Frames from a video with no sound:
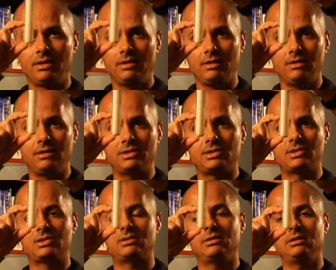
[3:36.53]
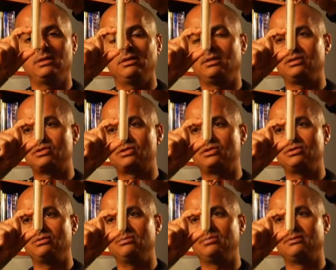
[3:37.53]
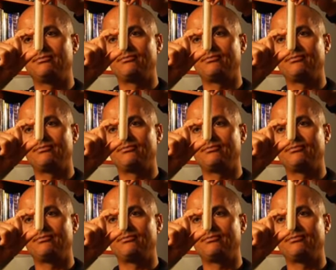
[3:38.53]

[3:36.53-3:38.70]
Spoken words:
in this tube.